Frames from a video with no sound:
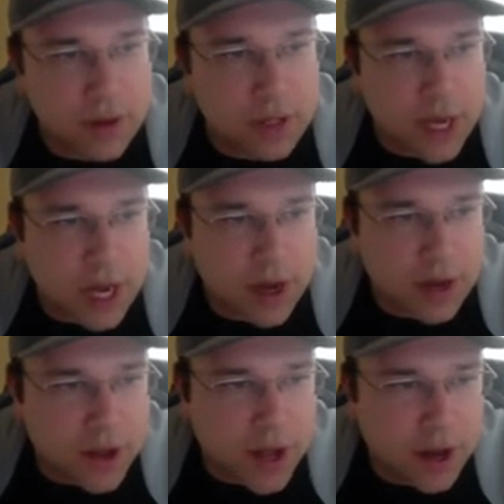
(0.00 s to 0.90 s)
Got
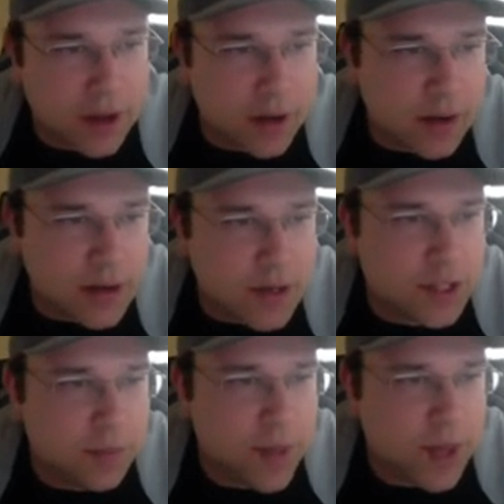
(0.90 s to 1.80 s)
it. And just
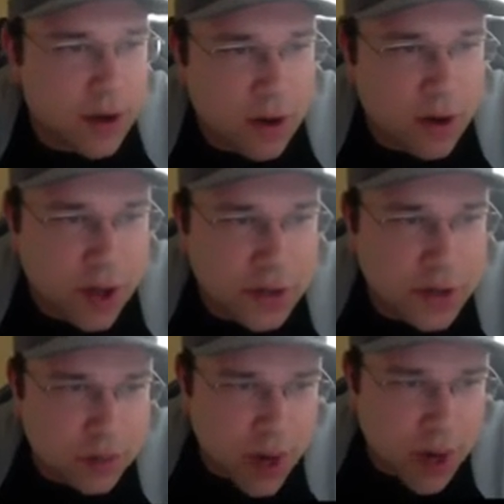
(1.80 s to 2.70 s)
something to note
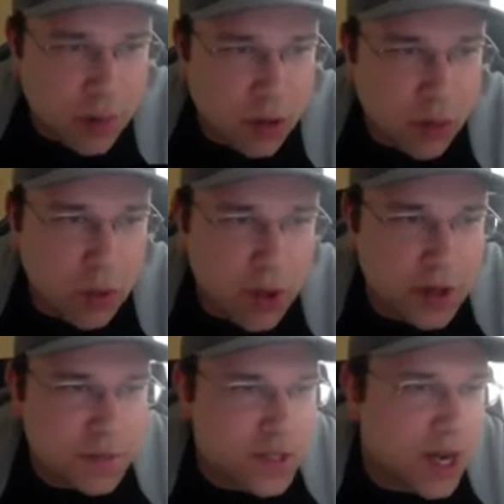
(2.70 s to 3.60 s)
also, Robert
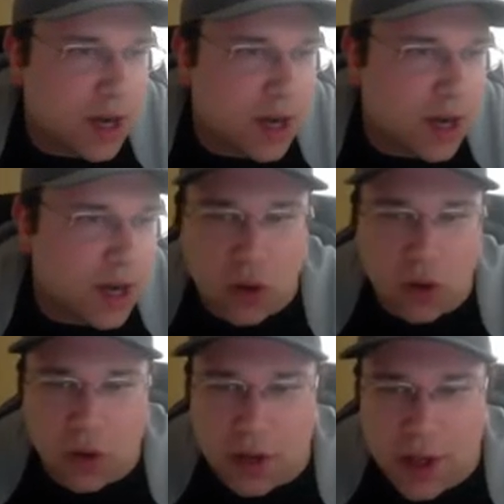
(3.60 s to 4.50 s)
Williams kind of
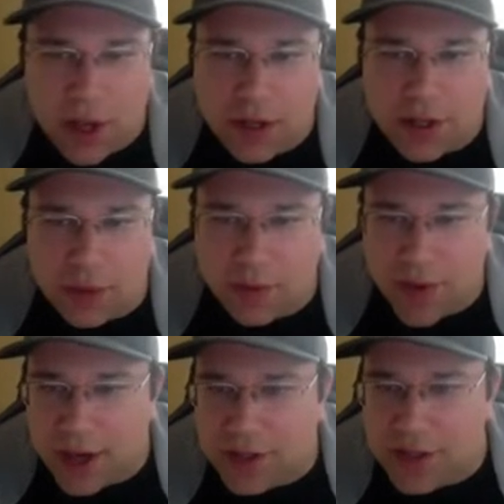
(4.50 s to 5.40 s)
stole some
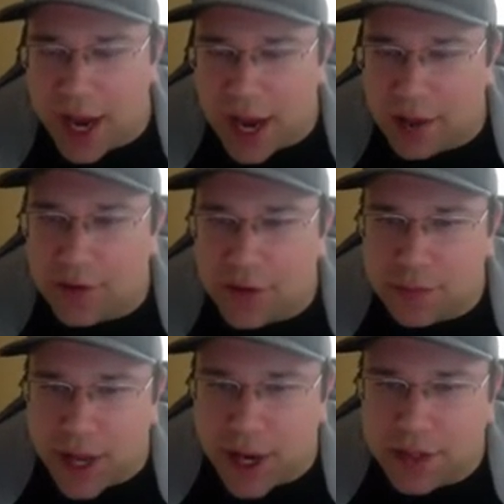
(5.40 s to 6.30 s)
of Enes Kanter's
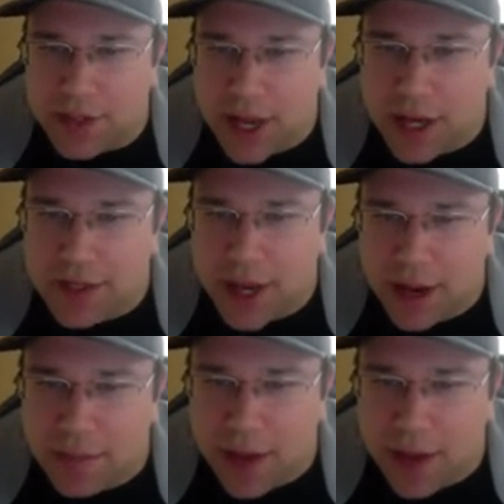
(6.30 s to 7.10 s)
minutes last game.